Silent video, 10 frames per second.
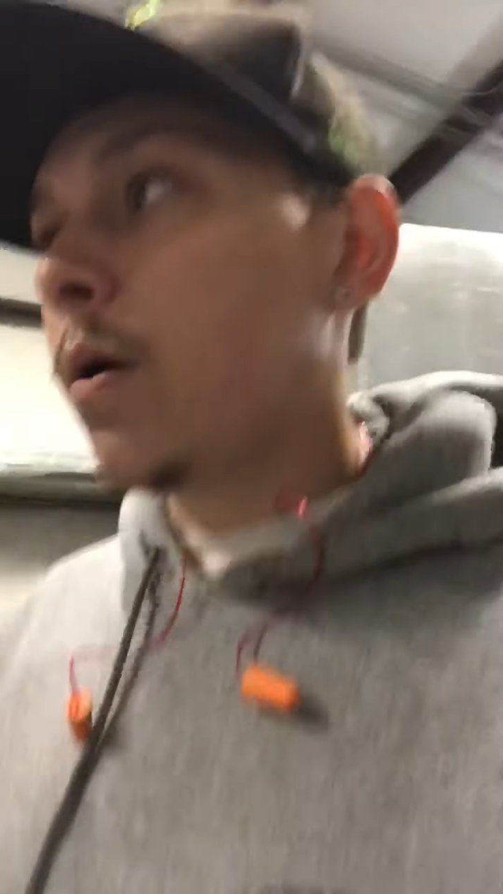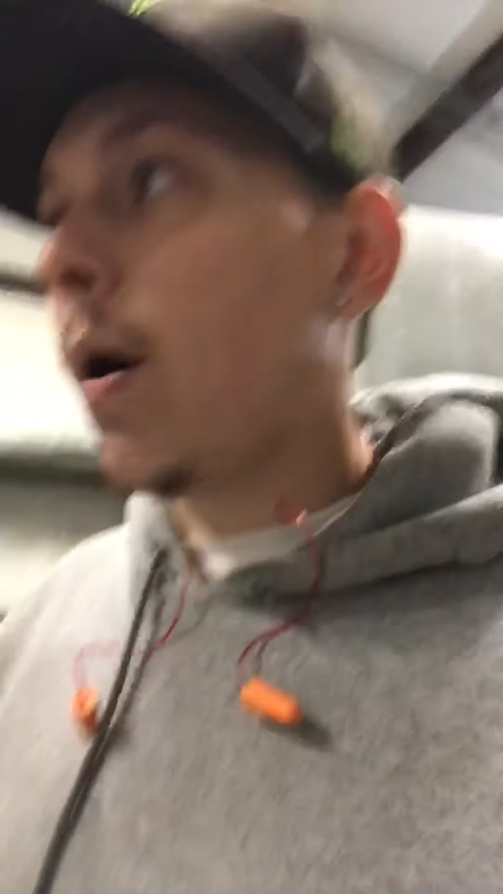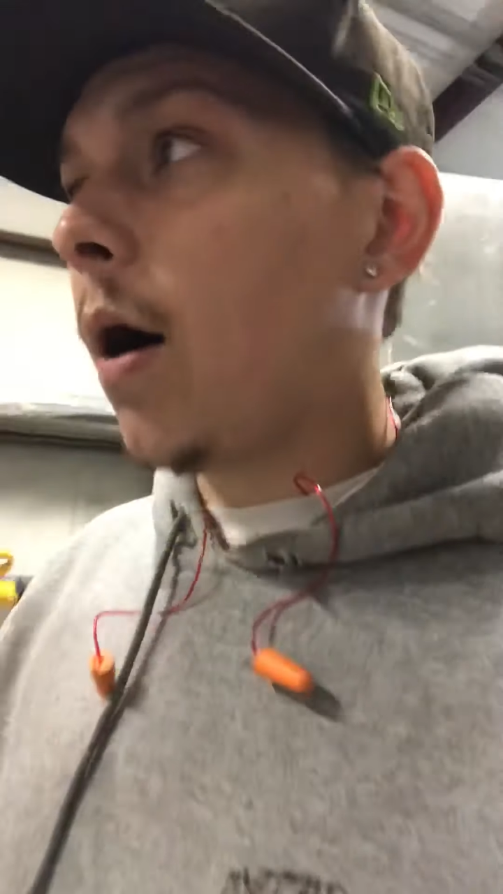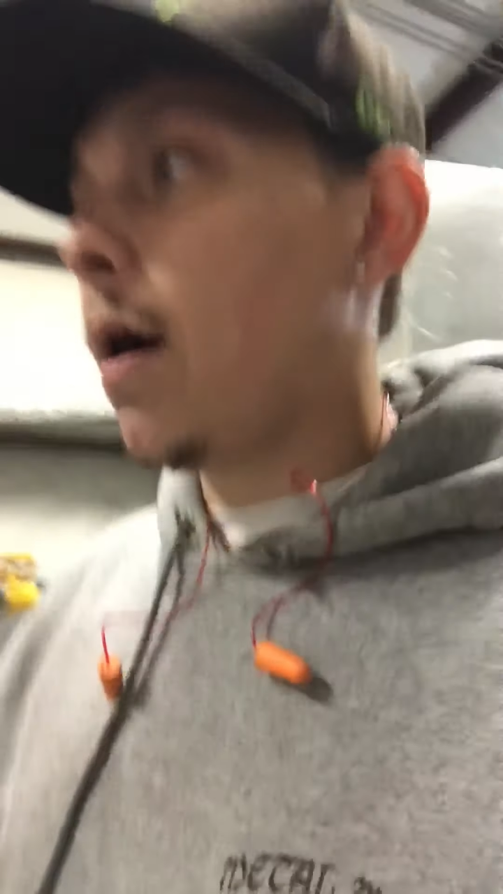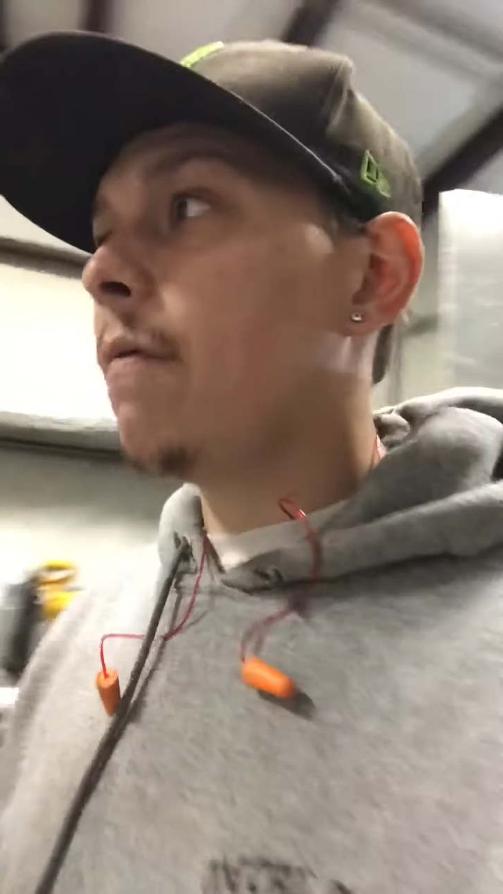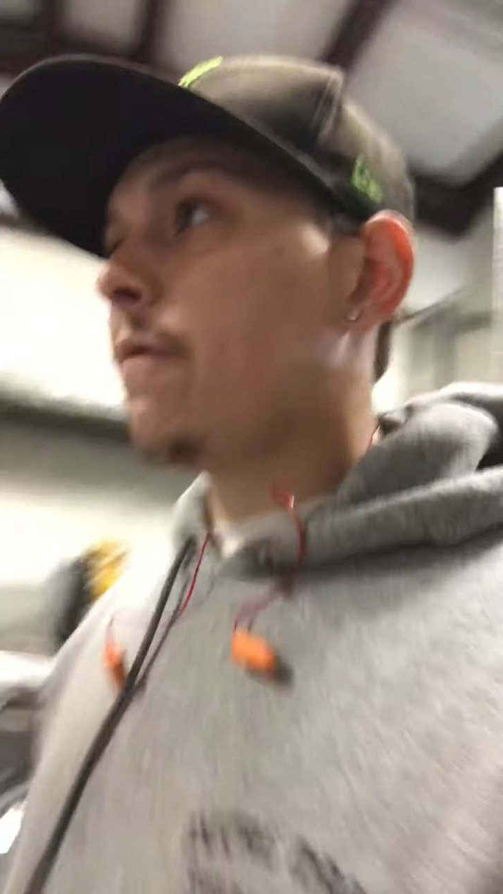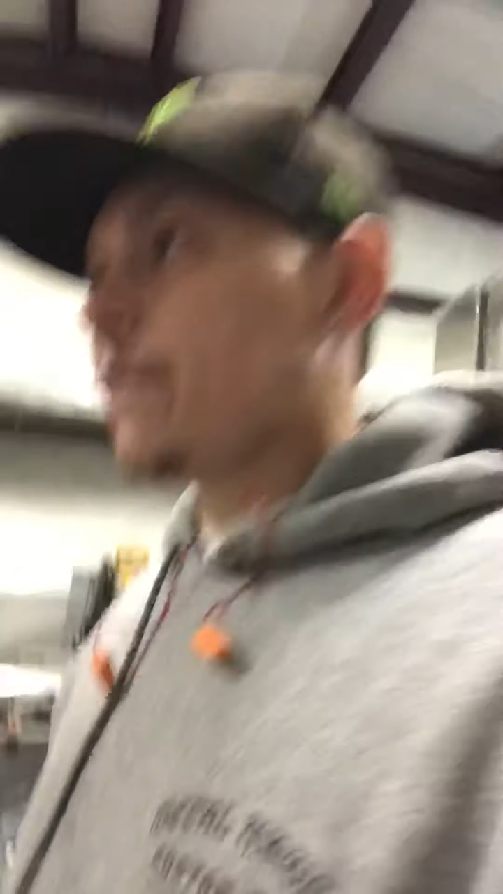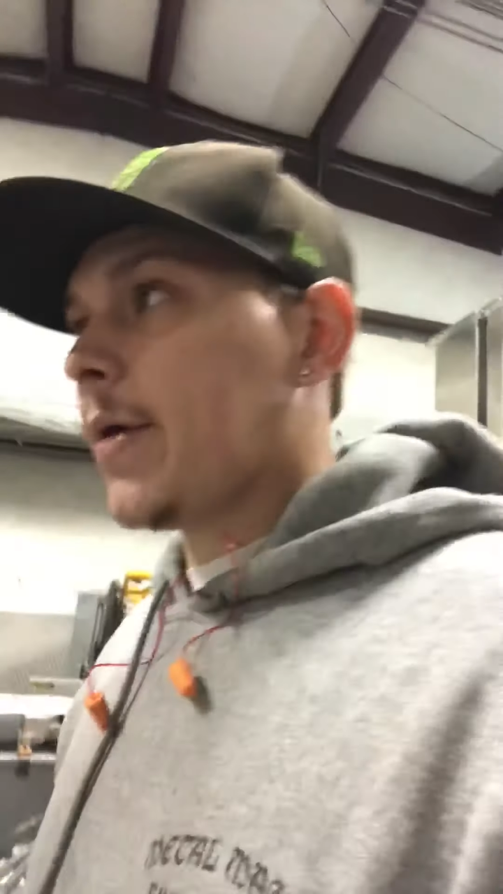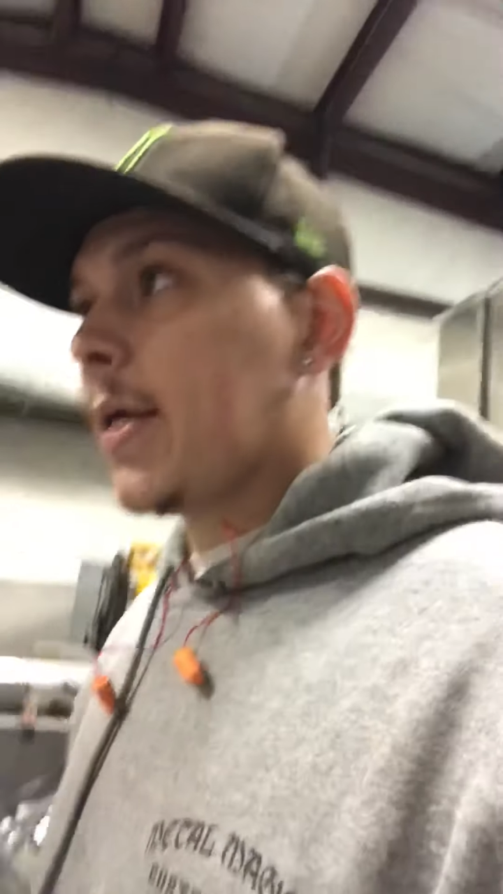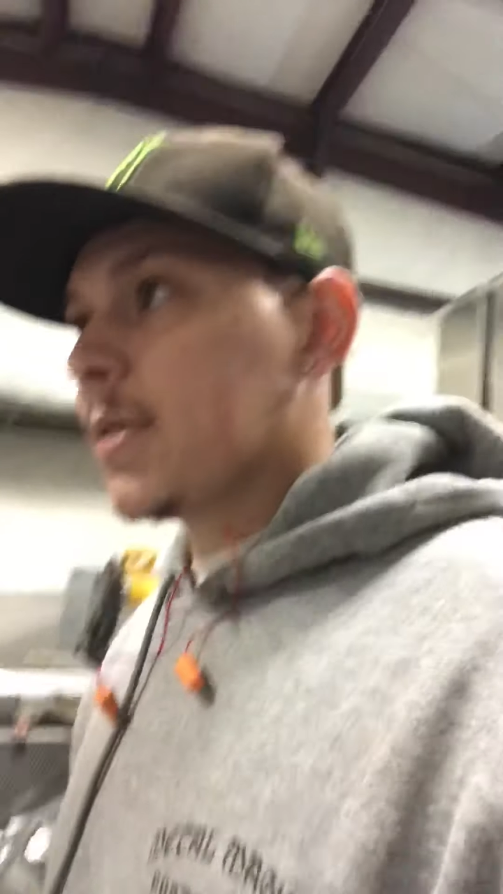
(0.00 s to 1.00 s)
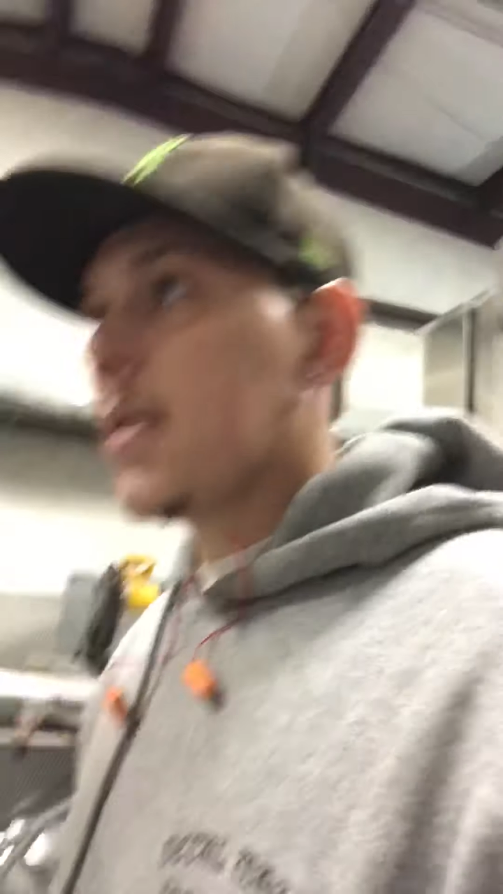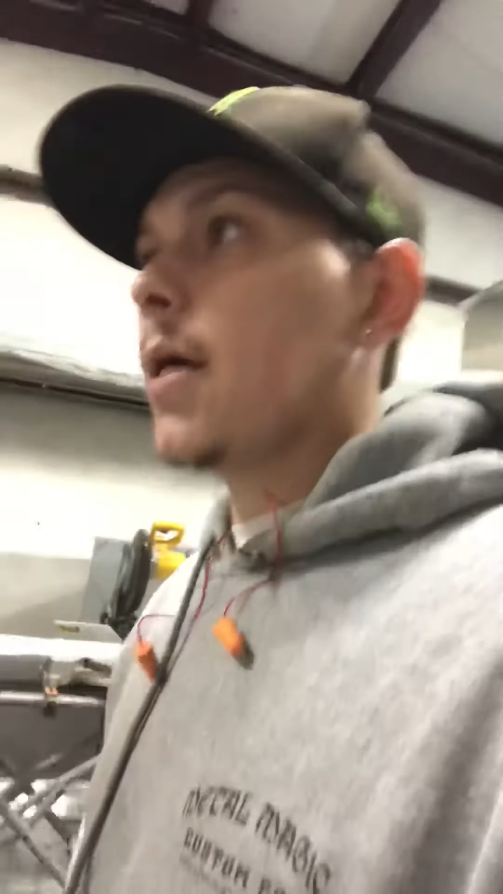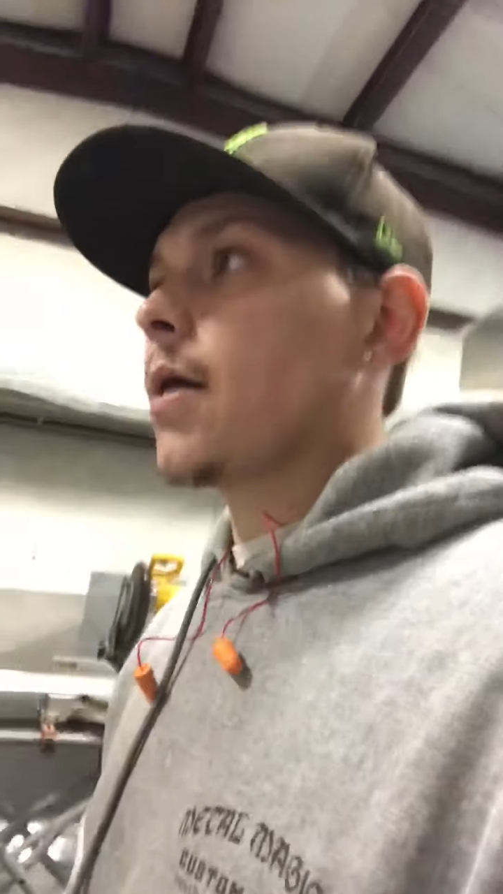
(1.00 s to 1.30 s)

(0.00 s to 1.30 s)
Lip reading: I'll have a Fanatec,